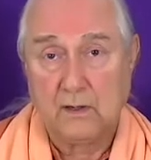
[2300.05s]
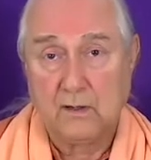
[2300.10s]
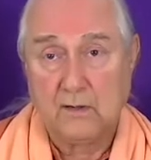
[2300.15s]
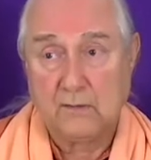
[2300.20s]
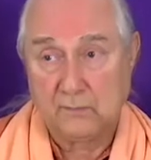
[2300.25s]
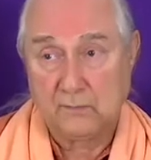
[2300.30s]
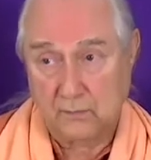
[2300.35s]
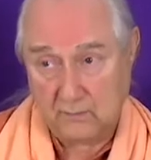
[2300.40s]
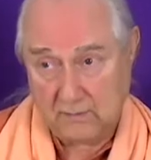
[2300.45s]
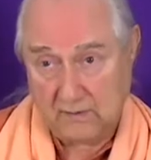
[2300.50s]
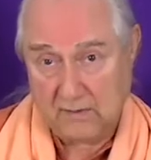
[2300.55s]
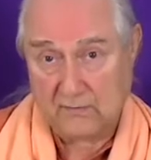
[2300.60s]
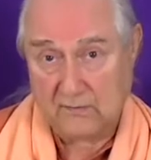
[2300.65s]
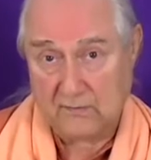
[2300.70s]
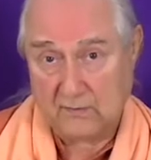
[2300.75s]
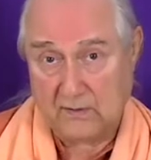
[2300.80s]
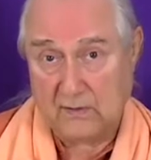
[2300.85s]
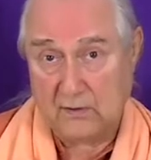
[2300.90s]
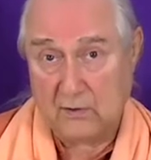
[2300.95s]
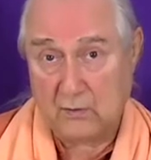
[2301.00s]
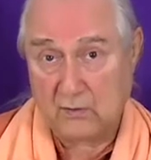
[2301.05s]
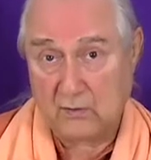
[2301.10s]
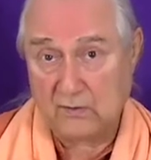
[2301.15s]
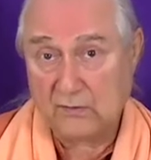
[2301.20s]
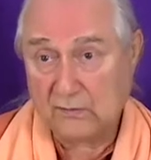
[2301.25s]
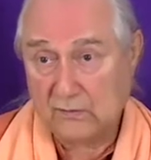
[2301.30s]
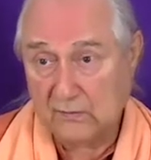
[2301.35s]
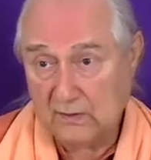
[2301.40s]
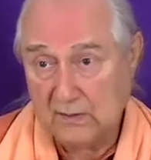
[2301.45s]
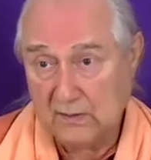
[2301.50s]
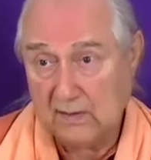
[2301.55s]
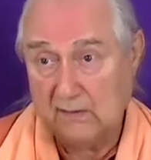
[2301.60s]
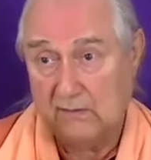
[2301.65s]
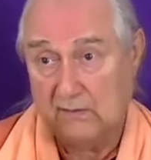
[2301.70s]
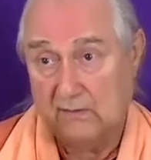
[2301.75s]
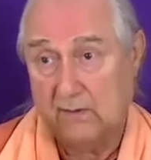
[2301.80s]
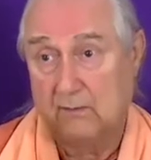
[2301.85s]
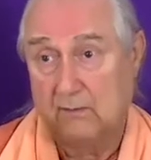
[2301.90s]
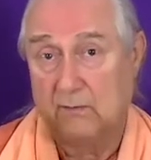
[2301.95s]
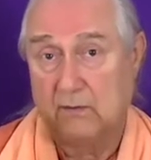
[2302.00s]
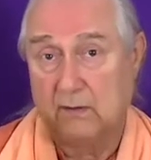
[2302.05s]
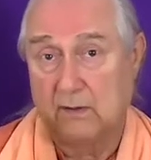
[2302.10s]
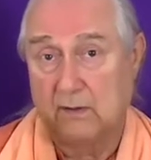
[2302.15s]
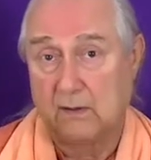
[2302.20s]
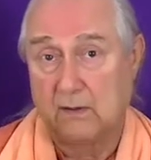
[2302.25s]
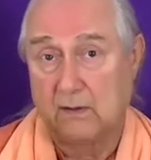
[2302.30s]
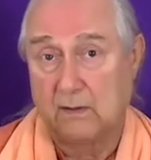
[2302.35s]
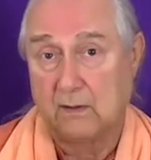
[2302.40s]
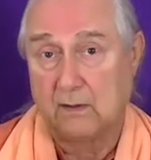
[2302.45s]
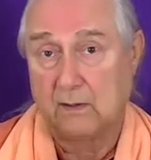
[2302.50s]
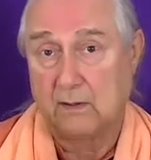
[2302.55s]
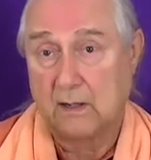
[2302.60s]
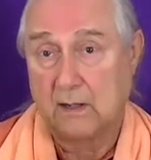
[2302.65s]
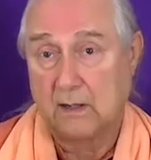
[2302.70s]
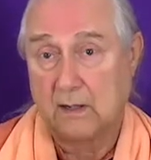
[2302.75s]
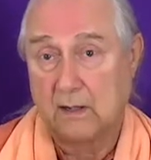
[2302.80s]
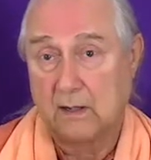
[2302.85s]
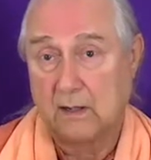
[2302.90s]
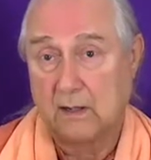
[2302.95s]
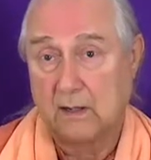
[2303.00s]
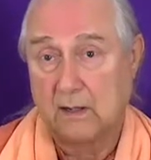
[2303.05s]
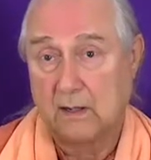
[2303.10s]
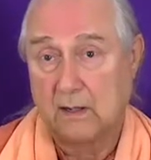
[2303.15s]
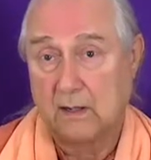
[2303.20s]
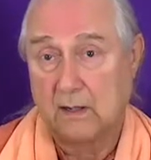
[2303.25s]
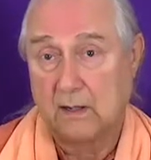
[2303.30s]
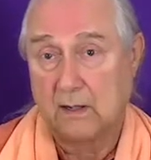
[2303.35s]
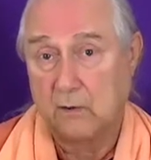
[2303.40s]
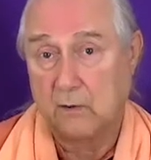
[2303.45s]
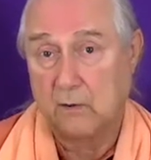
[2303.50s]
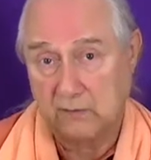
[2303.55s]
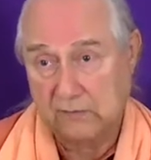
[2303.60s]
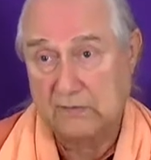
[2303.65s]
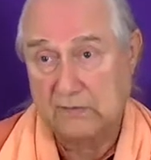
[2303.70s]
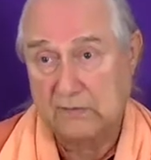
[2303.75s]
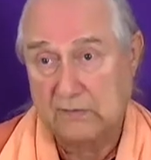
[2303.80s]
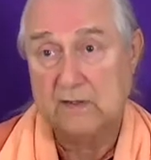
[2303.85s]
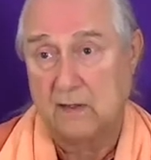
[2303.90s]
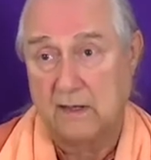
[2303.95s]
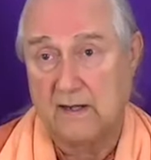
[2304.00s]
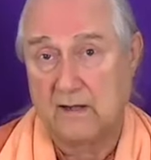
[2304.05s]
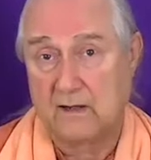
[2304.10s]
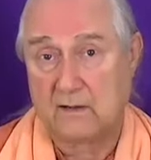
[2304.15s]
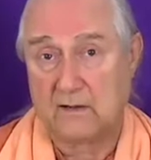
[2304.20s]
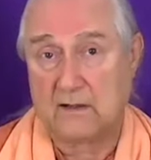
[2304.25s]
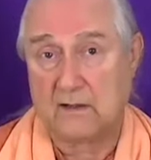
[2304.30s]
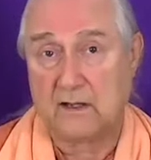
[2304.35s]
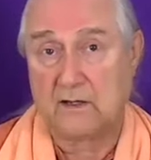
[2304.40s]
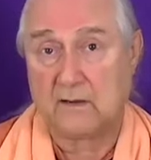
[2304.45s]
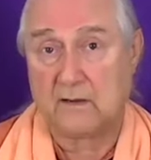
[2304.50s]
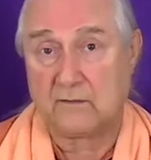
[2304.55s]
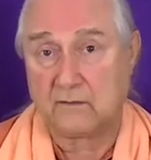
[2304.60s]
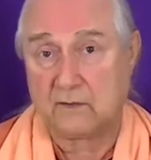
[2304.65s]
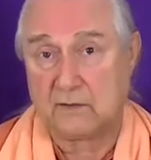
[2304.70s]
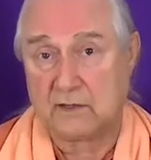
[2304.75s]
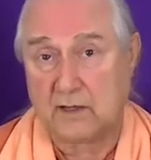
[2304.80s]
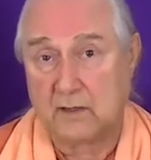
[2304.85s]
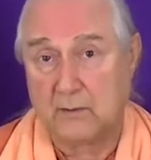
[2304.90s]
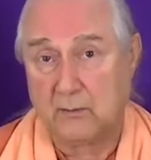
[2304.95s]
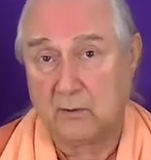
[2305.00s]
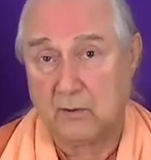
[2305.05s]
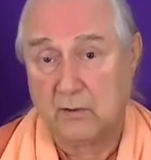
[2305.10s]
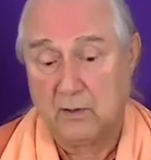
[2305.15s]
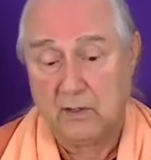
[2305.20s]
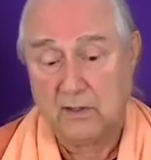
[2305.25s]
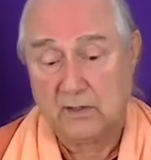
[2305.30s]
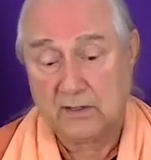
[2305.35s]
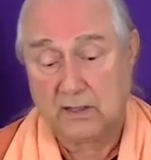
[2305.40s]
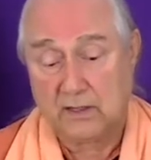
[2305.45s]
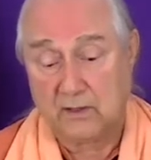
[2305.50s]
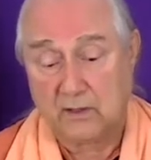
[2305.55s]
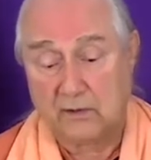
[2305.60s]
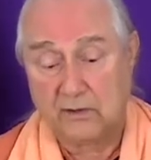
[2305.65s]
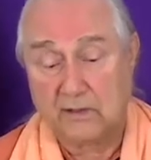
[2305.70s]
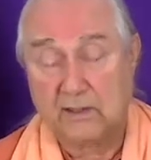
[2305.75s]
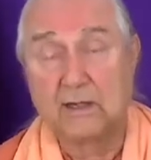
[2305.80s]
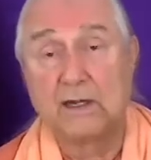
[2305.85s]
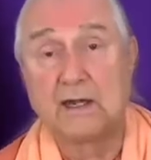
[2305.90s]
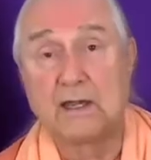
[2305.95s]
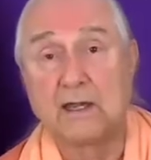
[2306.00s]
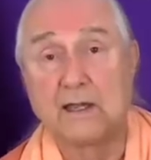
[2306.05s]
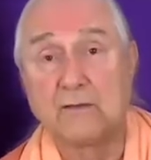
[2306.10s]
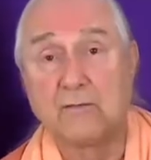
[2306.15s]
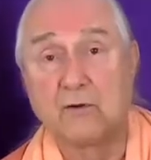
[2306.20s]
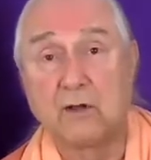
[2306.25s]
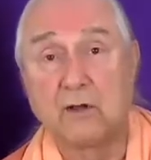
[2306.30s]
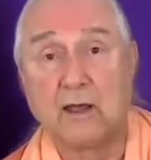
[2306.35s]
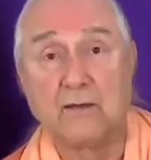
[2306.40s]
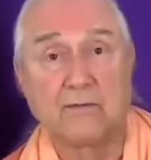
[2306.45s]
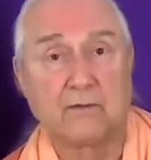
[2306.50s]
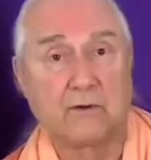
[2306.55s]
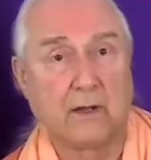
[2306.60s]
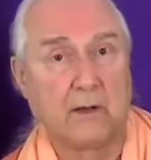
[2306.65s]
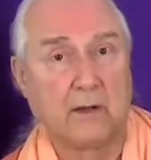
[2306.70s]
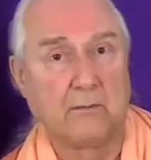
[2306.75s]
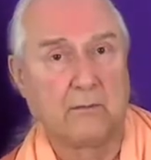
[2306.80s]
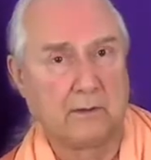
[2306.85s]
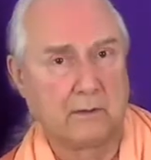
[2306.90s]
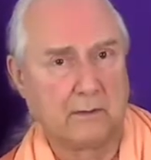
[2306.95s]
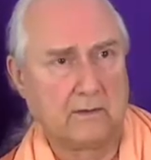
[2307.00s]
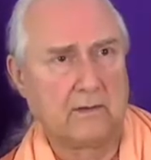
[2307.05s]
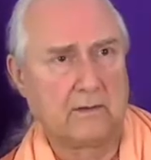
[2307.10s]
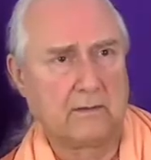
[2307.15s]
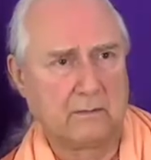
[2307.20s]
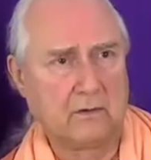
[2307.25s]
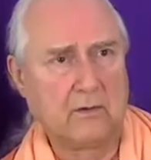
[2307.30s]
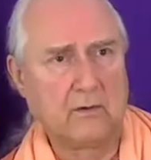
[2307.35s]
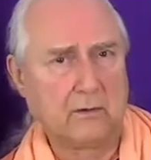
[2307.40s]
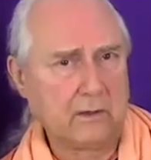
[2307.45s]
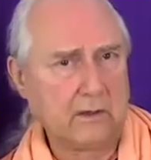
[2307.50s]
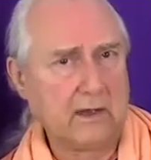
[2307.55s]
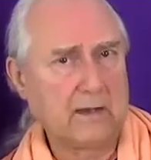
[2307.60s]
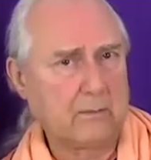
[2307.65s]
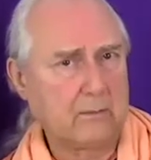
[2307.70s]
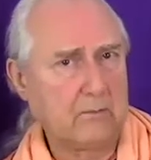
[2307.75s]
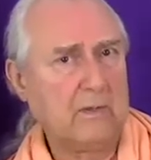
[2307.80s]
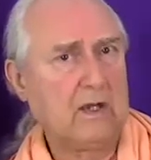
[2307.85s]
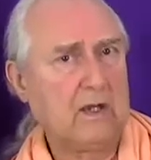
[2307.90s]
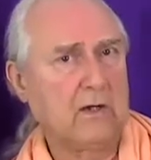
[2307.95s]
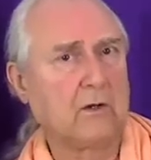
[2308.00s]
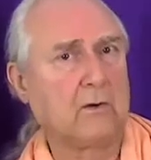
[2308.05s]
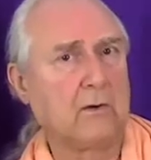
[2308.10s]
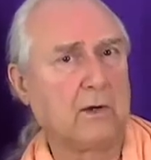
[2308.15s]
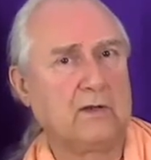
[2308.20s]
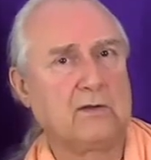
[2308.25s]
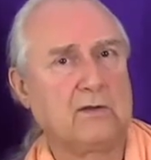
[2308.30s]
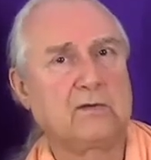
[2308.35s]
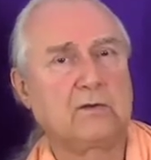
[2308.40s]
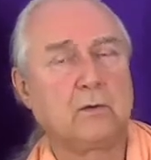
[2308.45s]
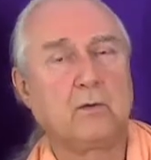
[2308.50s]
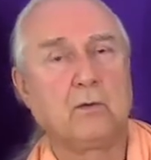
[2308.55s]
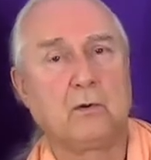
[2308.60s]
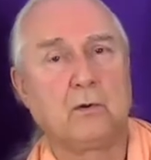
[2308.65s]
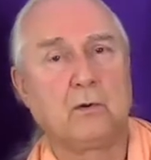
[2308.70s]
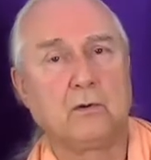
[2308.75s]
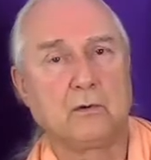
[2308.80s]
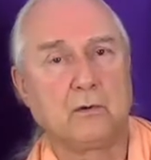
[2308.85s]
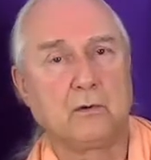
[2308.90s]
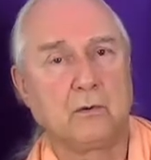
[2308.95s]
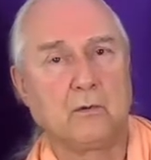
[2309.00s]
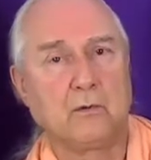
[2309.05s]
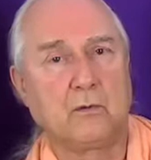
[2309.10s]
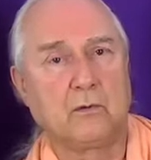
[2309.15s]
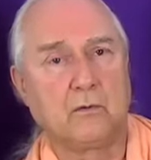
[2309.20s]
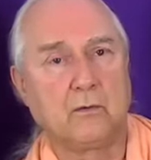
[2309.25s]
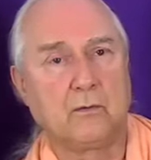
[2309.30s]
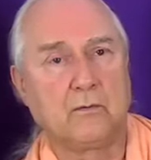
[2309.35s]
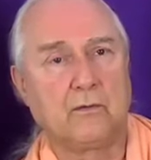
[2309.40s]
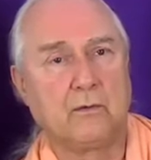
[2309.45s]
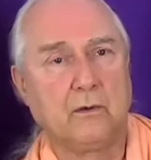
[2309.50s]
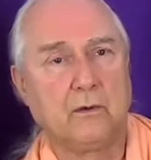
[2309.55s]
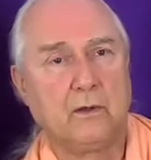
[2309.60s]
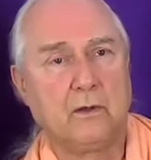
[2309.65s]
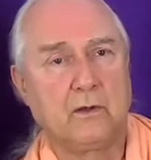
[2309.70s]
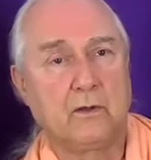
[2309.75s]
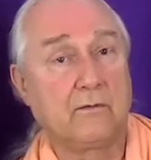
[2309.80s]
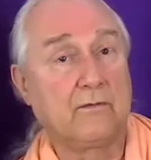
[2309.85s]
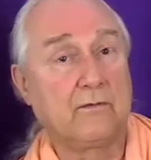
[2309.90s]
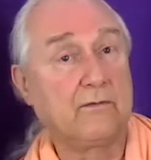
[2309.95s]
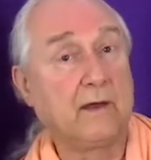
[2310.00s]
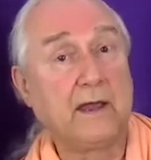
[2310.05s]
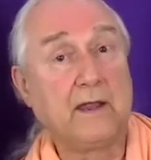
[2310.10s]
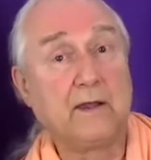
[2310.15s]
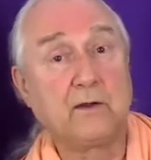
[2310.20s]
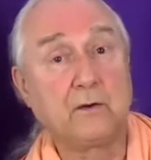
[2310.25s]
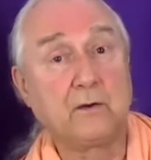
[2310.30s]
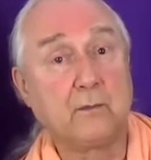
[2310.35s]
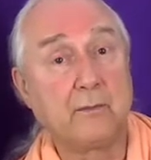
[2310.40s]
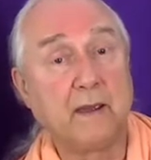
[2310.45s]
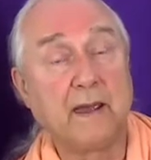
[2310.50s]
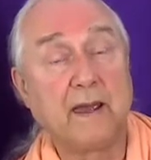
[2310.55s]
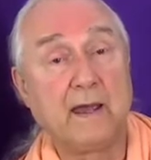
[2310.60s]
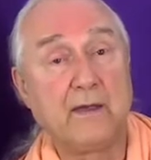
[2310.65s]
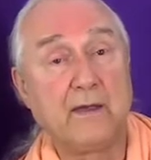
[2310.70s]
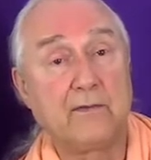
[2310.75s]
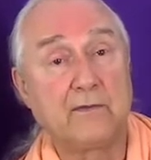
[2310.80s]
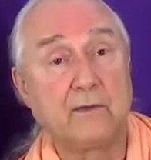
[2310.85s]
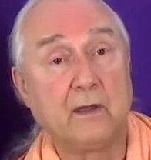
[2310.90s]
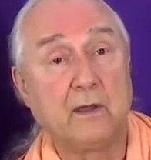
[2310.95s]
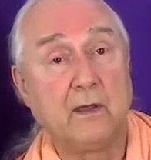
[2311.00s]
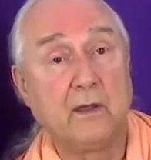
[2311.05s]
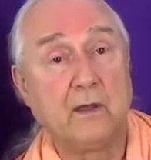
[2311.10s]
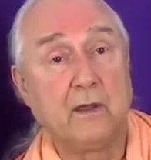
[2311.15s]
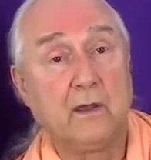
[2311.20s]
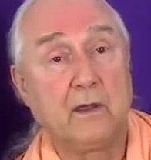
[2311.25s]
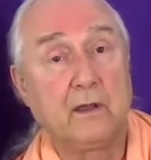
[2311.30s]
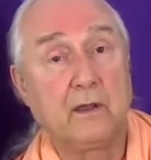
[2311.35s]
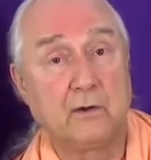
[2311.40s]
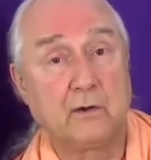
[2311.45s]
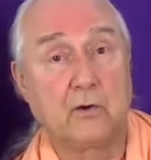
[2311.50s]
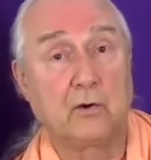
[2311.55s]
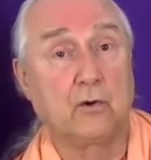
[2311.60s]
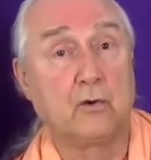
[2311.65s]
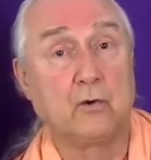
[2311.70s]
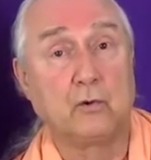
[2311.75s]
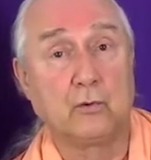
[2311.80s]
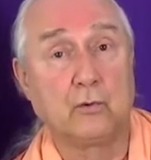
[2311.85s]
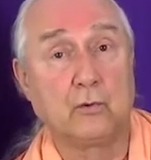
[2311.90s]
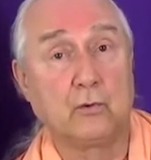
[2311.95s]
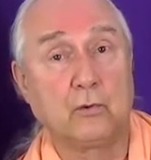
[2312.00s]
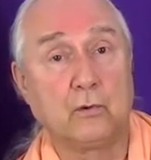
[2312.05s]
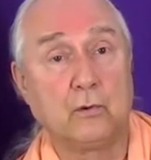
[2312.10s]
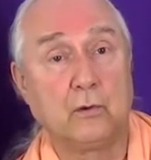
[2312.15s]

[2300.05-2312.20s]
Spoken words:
So basically you can see something coming your way. You can see the light at the end of the tunnel in any given lifetime. You'll like meet a great soul, or you'll find your path in your guru.